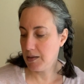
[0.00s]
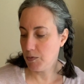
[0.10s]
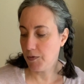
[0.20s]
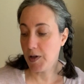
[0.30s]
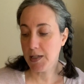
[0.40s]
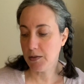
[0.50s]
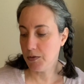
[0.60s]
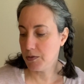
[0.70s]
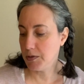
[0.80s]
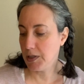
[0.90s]
refined
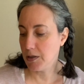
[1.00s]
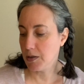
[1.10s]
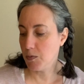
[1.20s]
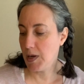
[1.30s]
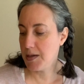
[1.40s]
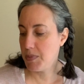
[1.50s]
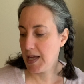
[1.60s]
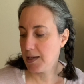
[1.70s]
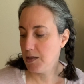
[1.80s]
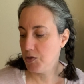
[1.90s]
local yarn, Red
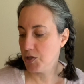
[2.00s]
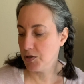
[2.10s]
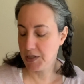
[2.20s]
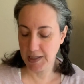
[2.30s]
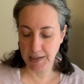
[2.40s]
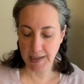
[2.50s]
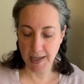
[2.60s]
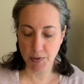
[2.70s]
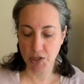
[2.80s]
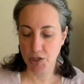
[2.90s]
Bank, New Jersey,
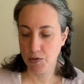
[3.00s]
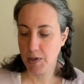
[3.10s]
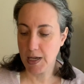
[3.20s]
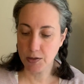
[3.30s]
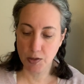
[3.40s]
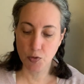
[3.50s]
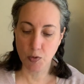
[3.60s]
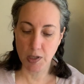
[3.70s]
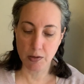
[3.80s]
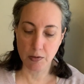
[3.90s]
established
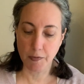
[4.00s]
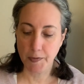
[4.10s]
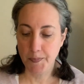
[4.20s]
2012.